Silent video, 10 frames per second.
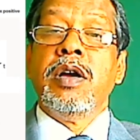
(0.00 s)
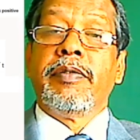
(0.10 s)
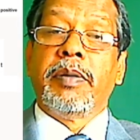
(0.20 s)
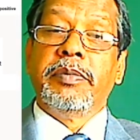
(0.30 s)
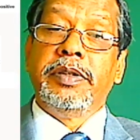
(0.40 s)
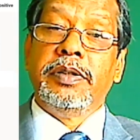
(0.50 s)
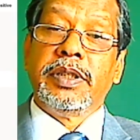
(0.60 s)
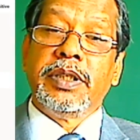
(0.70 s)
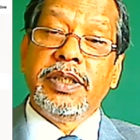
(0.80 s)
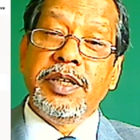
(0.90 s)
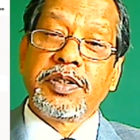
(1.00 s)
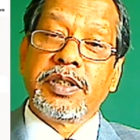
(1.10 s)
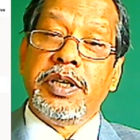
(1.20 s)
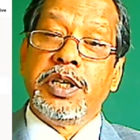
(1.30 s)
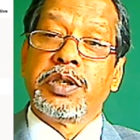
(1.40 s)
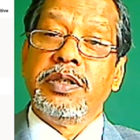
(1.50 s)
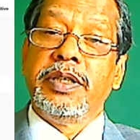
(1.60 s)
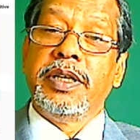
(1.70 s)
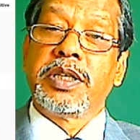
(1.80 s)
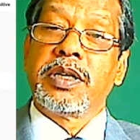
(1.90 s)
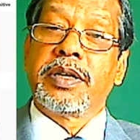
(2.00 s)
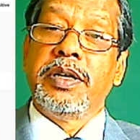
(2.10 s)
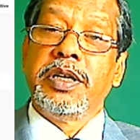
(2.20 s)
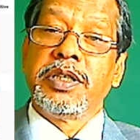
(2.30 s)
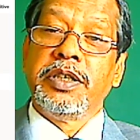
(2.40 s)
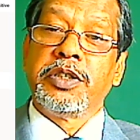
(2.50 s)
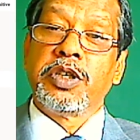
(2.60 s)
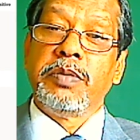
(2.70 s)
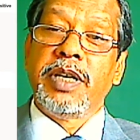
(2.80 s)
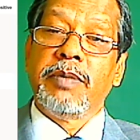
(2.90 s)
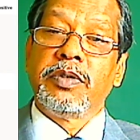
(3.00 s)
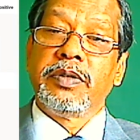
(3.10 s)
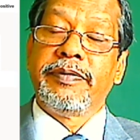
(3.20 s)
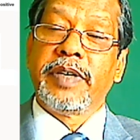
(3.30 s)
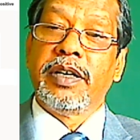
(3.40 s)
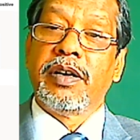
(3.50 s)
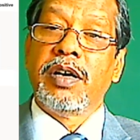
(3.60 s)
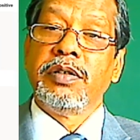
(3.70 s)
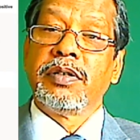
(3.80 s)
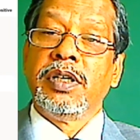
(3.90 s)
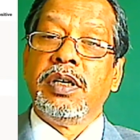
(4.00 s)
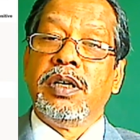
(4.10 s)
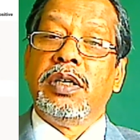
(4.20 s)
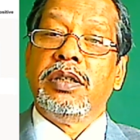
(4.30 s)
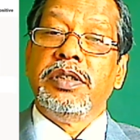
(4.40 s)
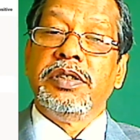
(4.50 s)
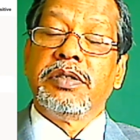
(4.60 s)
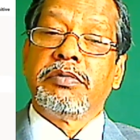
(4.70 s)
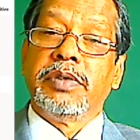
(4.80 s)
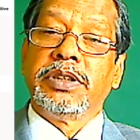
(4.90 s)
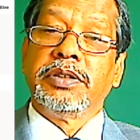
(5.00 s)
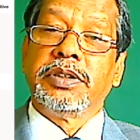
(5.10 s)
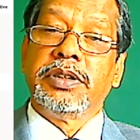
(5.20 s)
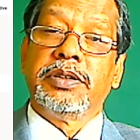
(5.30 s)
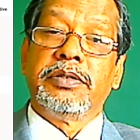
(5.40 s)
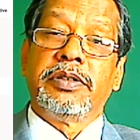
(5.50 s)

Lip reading: From this condition, initial condition, you should be able to figure out these equations here.